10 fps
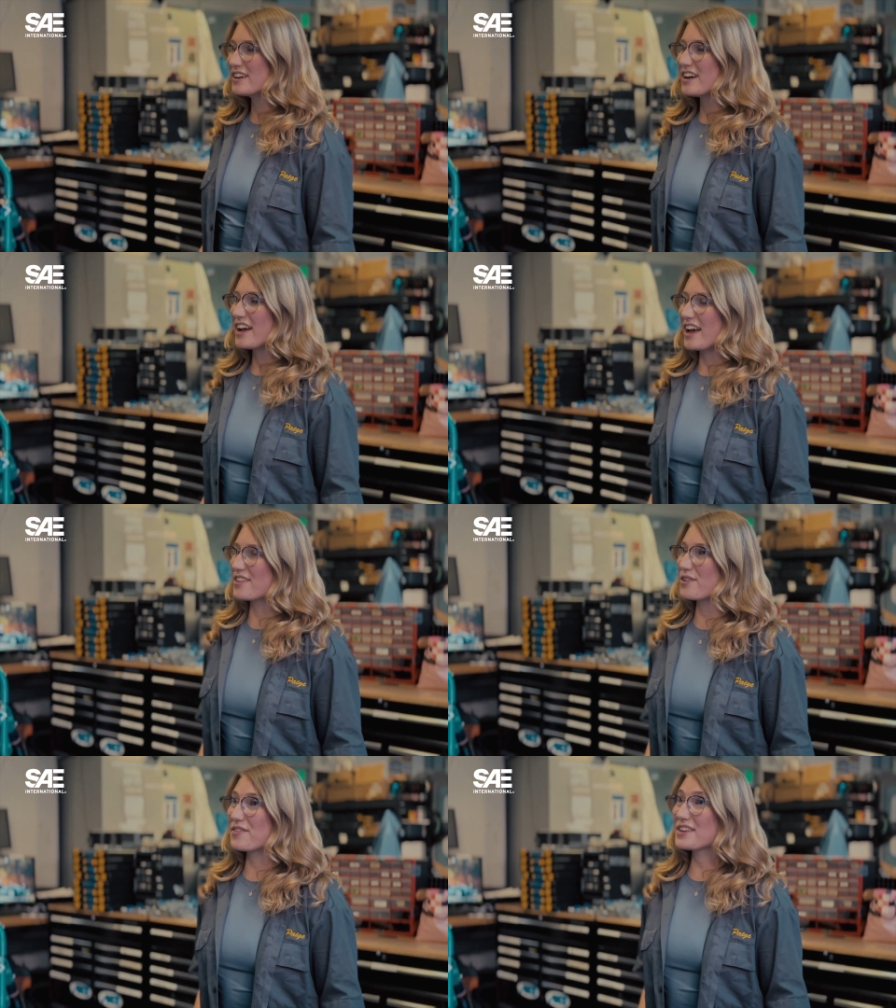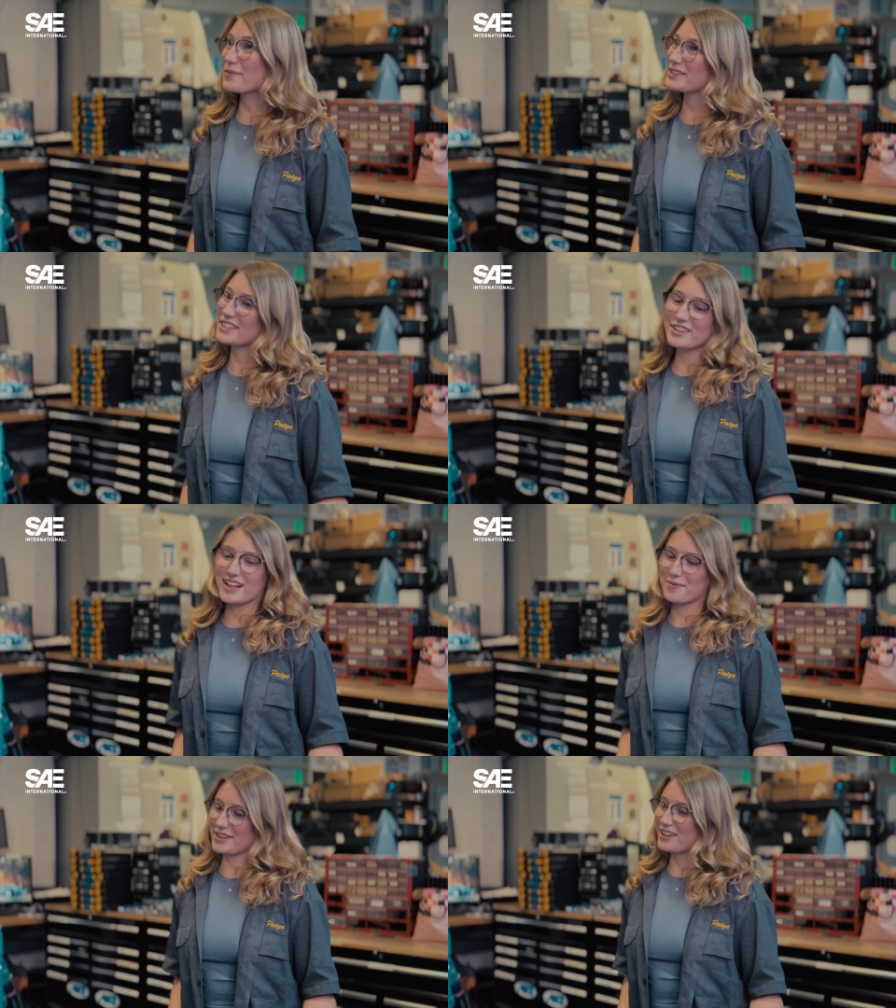Yeah. And so I've seen a bunch of hill
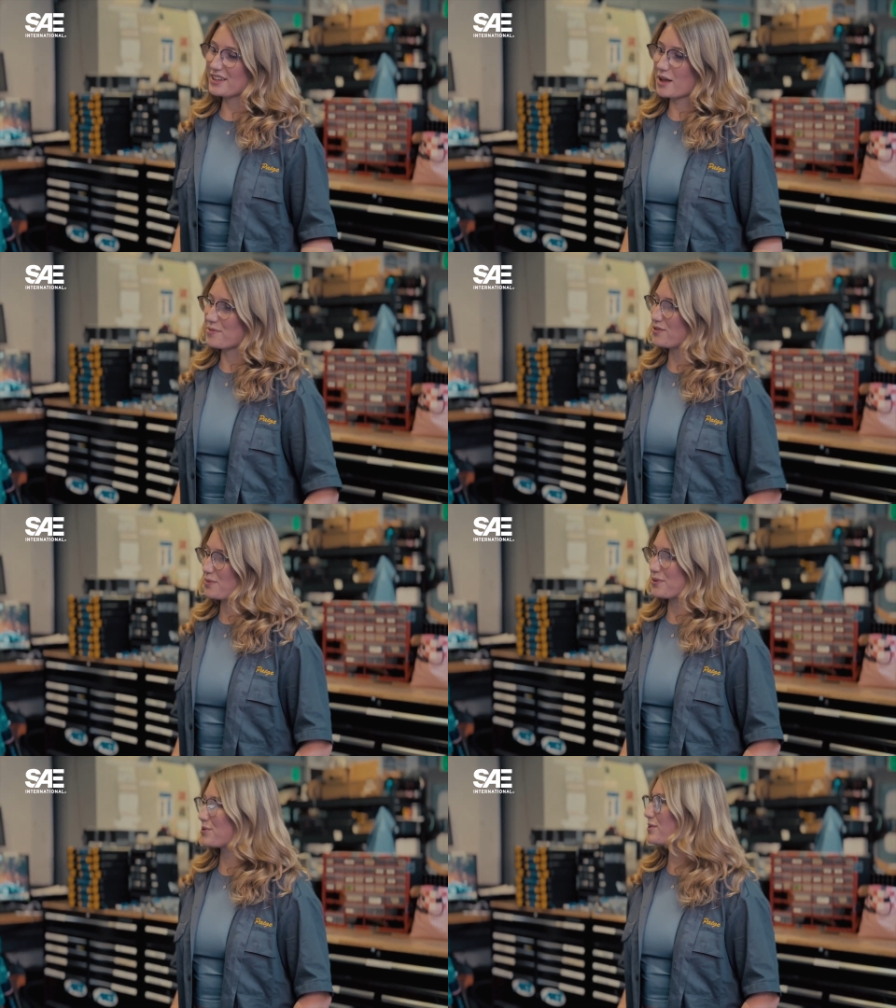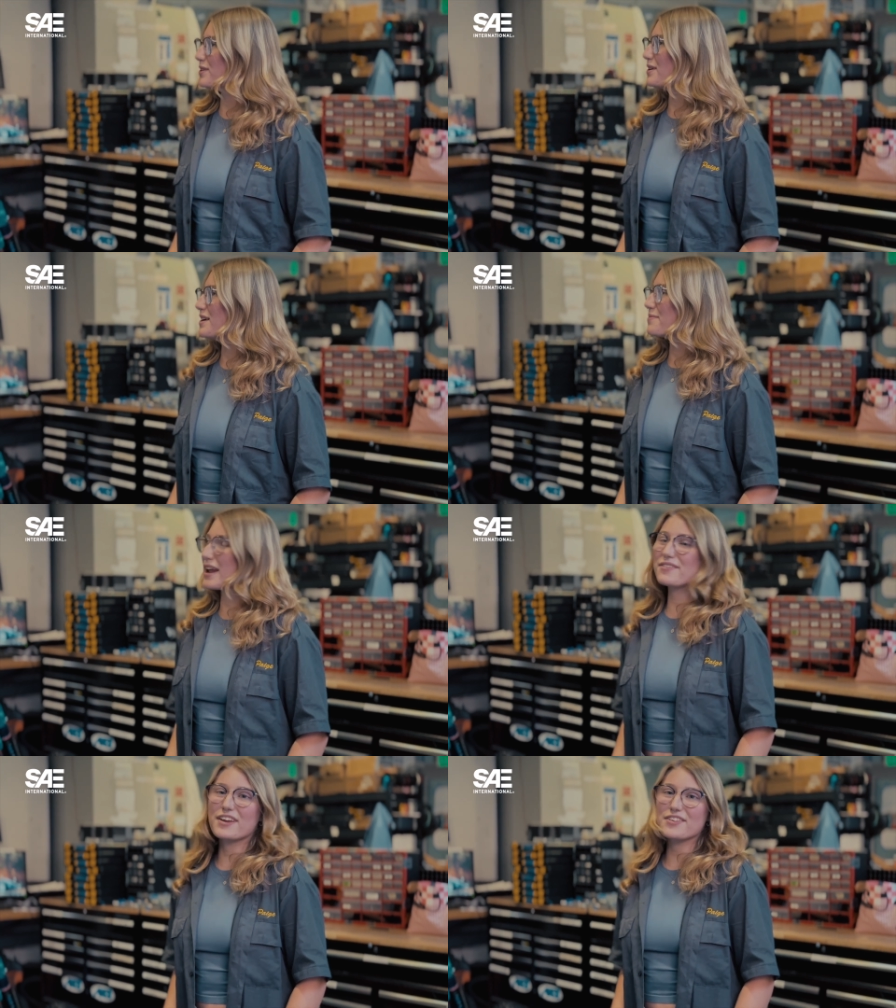climbs. The hill climb is super cool, but
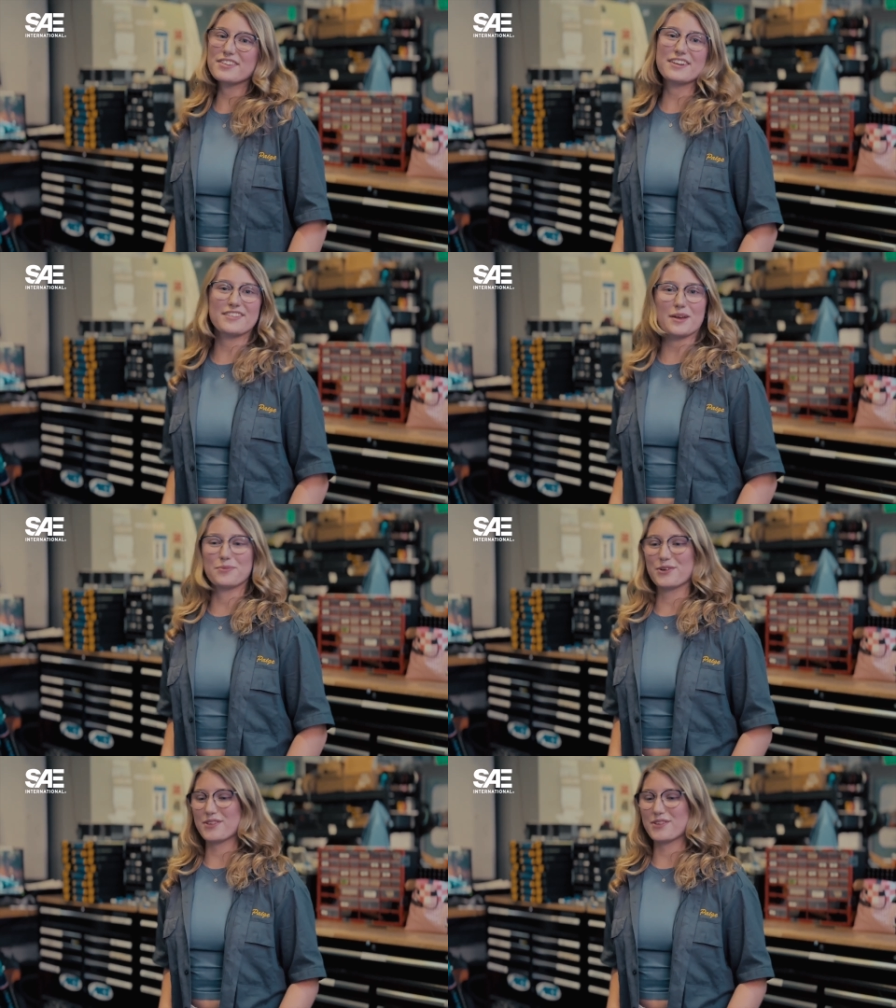I've never seen a sled pull.